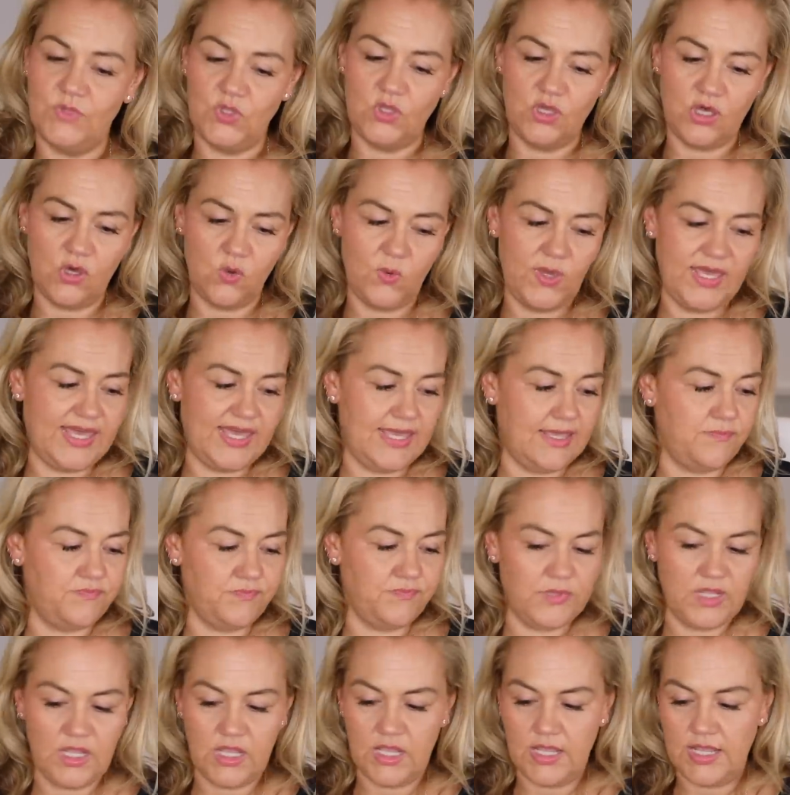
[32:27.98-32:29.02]
Go here.
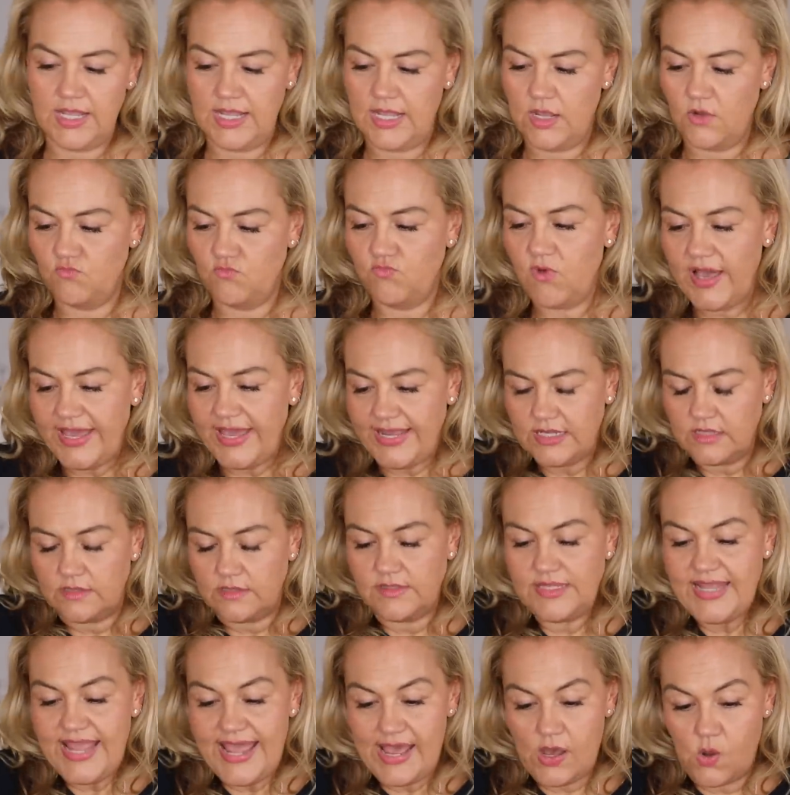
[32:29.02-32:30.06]
Right,
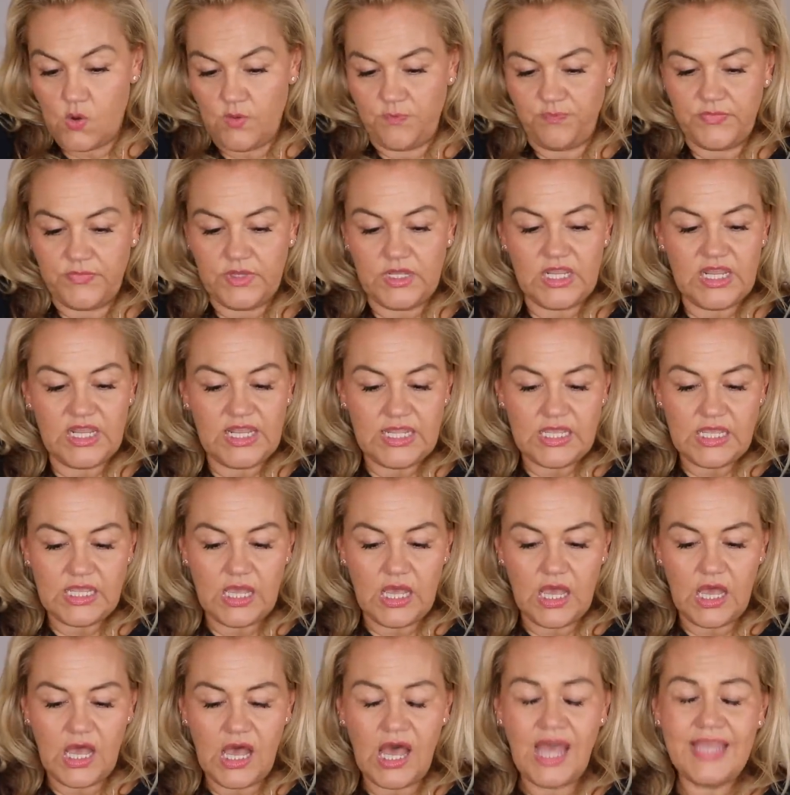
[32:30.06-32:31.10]
now,
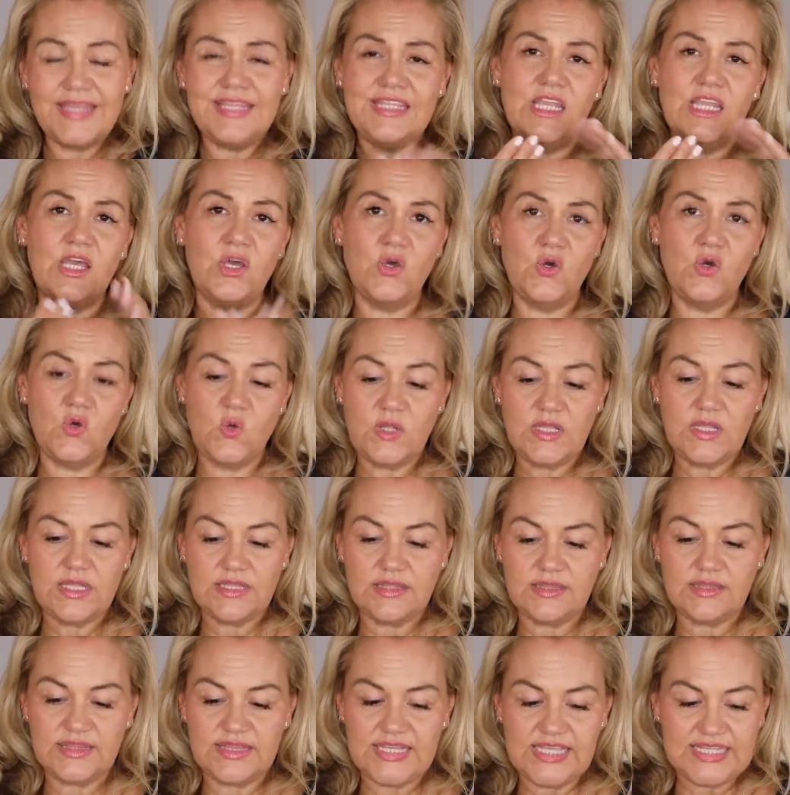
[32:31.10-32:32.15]
I know
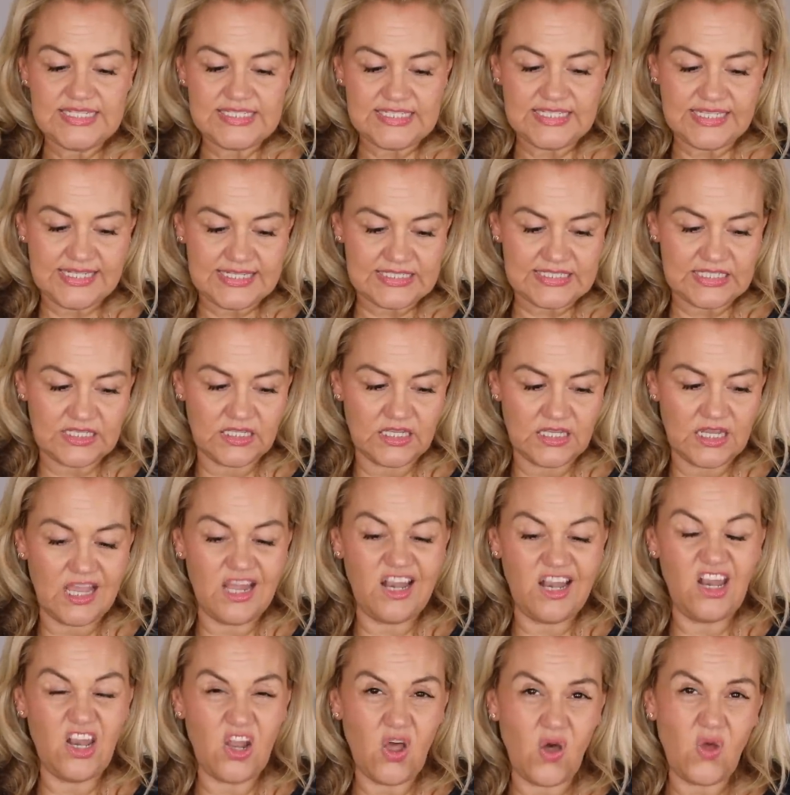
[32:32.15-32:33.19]
this isn't a
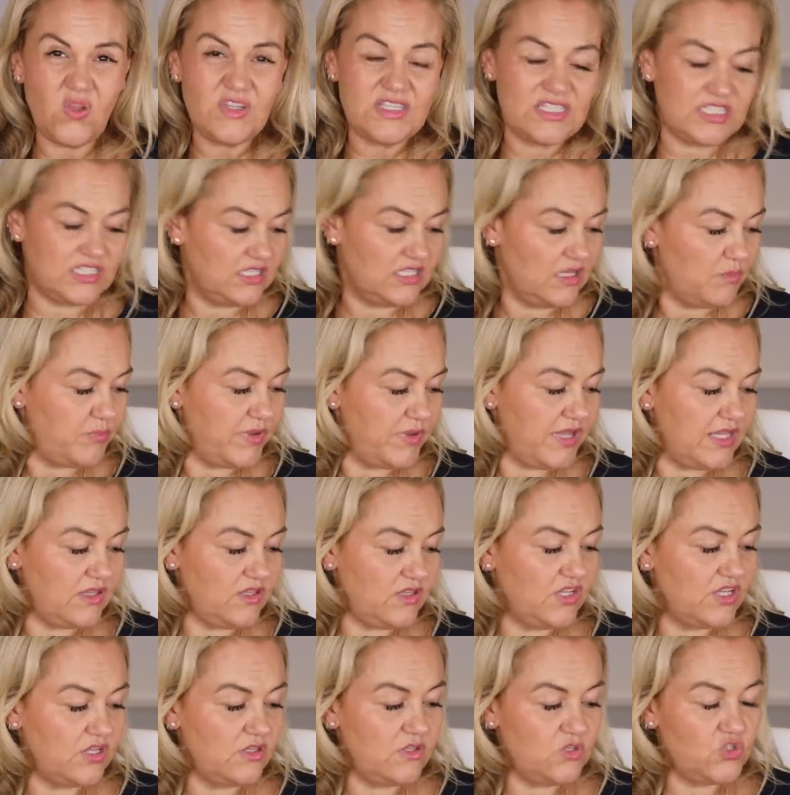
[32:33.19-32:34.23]
lot, but
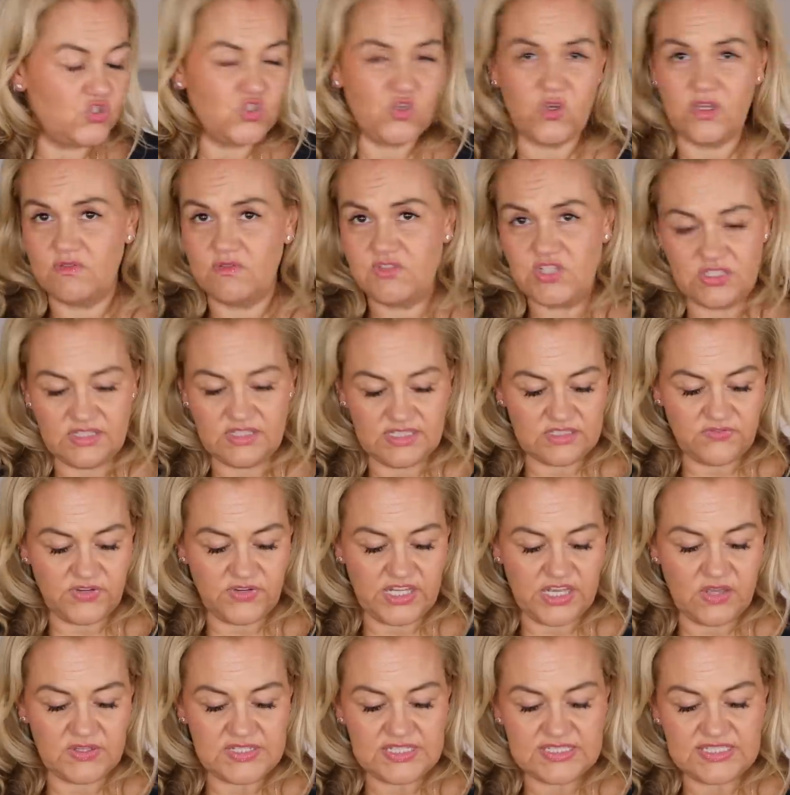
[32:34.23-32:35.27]
you know, the joy of doing these
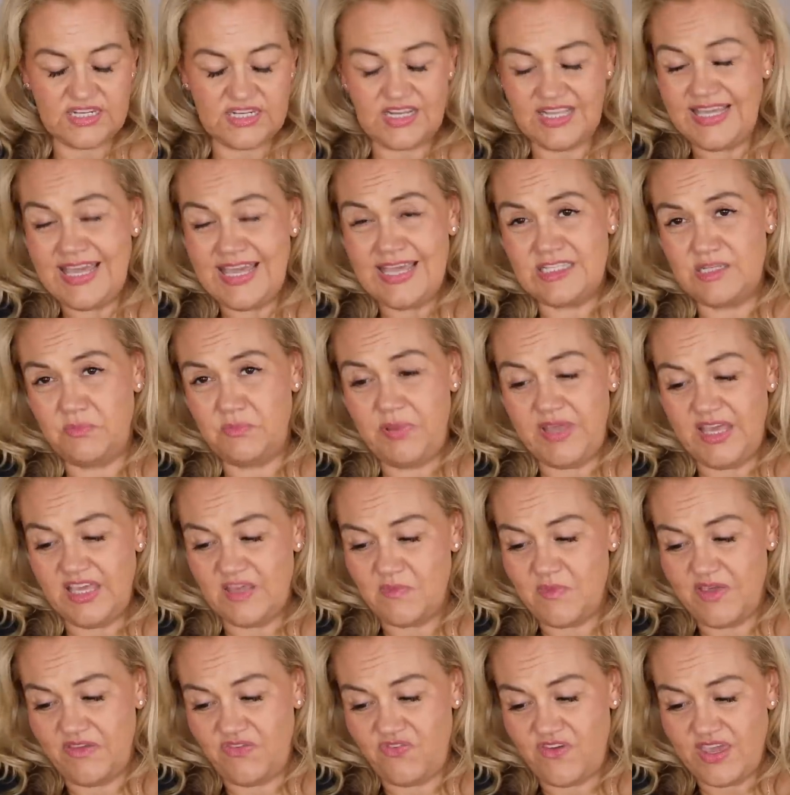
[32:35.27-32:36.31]
videos is that I get to
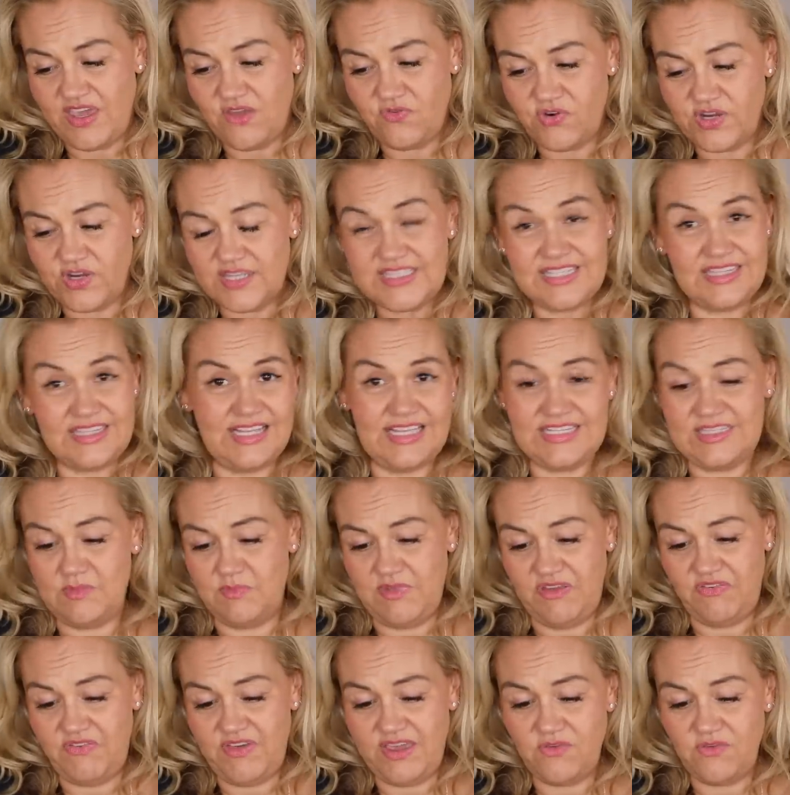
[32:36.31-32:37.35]
pick my favorites, and these are
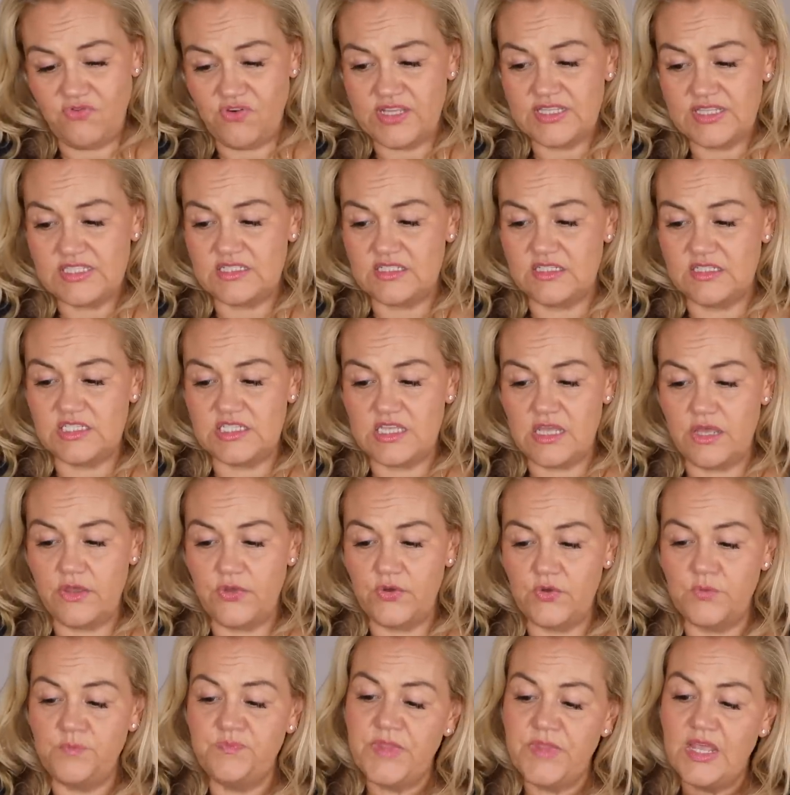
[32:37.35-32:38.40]
my favorites.
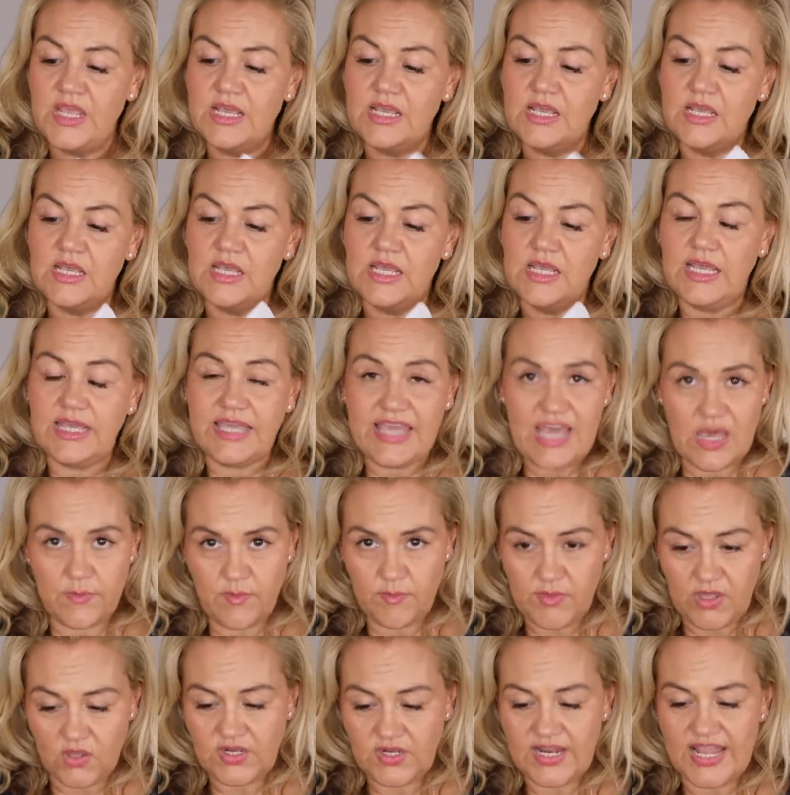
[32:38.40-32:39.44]
So,
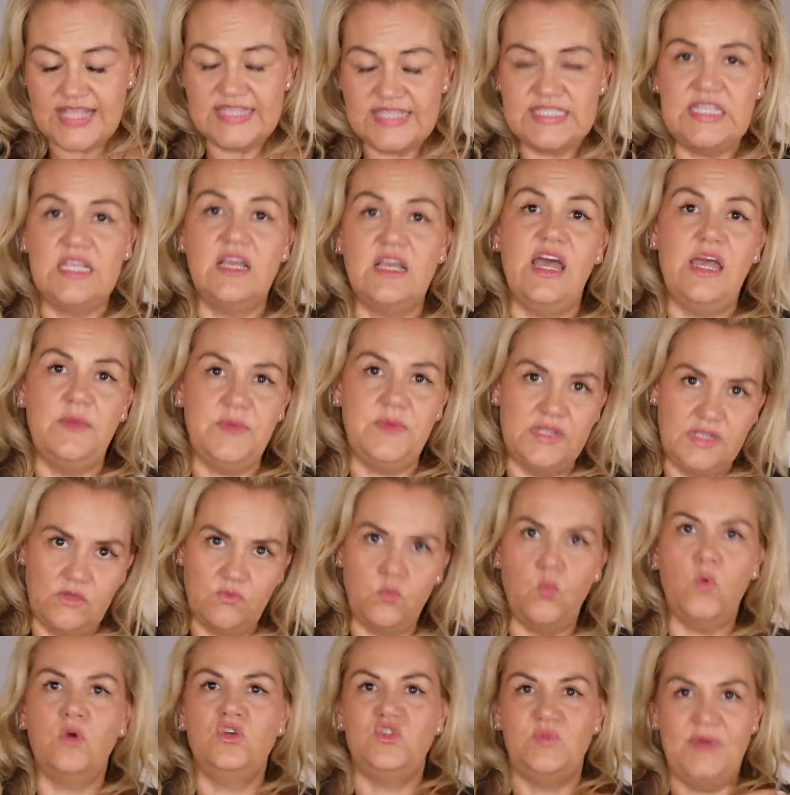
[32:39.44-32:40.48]
chamomile cleansing, I'm
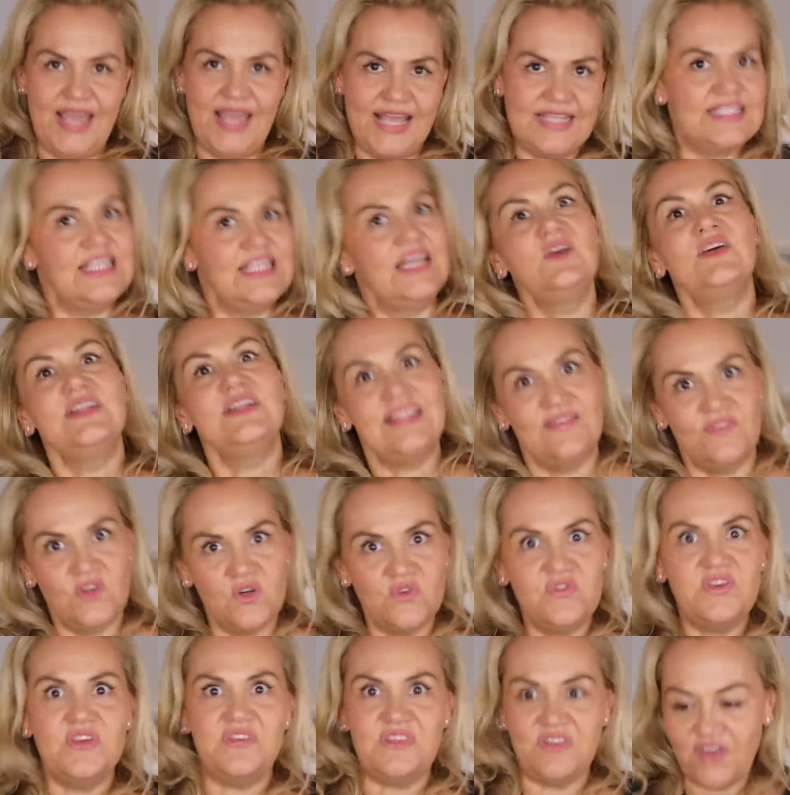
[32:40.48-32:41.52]
gonna wash my hands now because I've
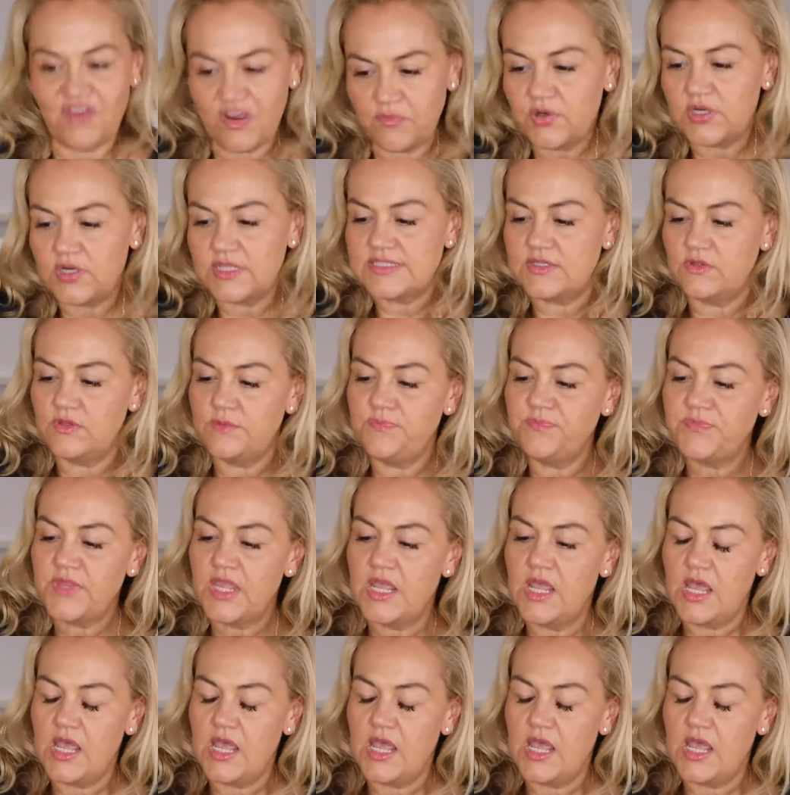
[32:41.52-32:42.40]
got 55 products on them.